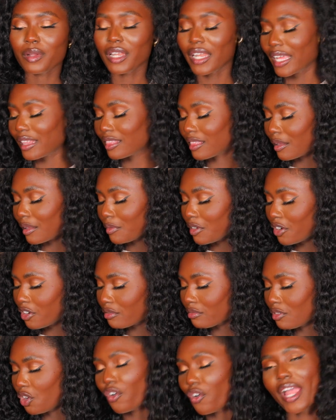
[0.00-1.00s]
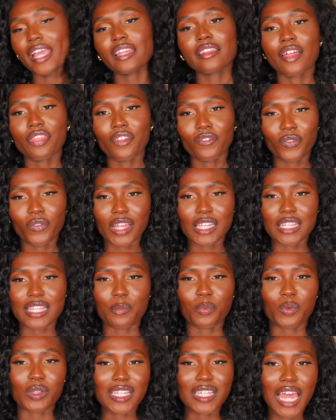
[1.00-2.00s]
but like the gray leather, for
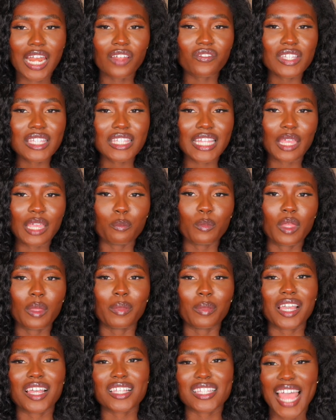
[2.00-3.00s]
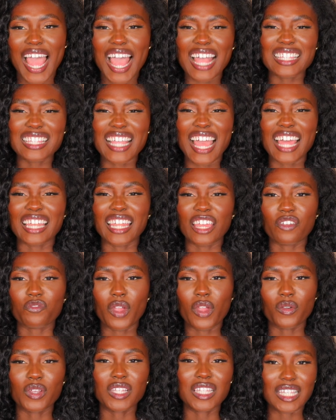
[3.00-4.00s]
example, it's kind of a statement because it has that like
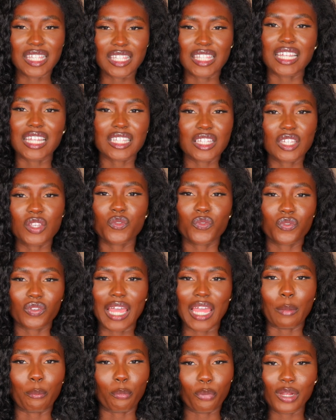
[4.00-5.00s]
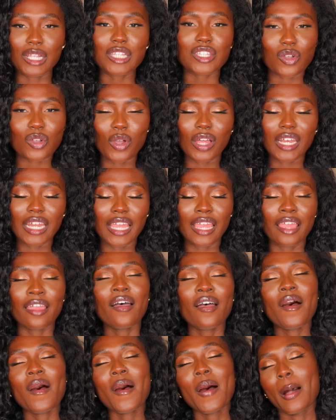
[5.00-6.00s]
very distinctive like print on it.
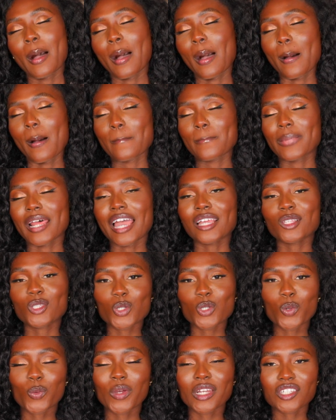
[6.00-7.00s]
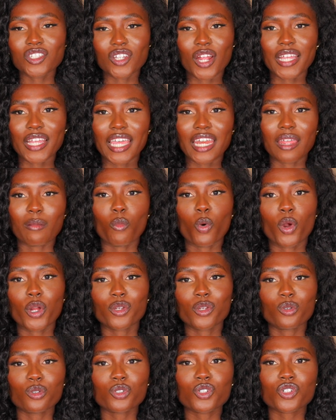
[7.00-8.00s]
But I do want to start getting more
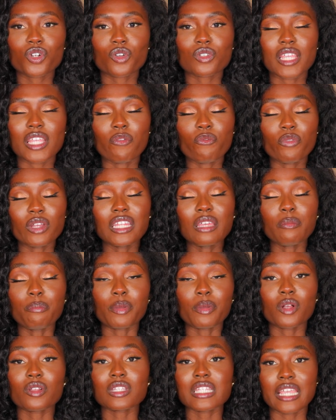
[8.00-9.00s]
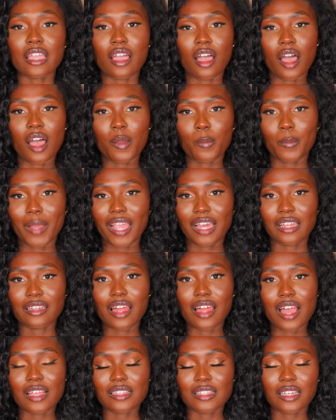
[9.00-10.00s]
neutrals and really building up my
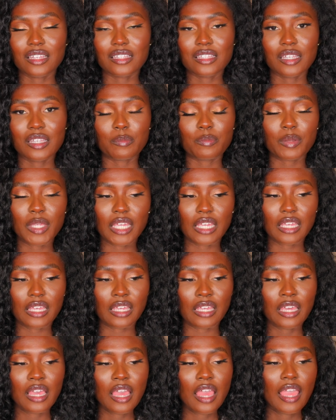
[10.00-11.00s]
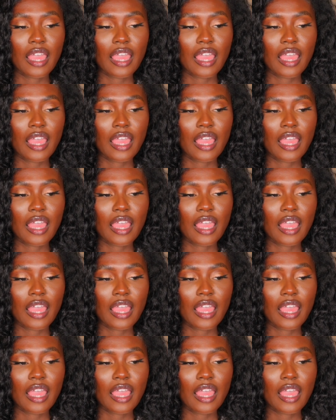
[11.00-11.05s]
closet to be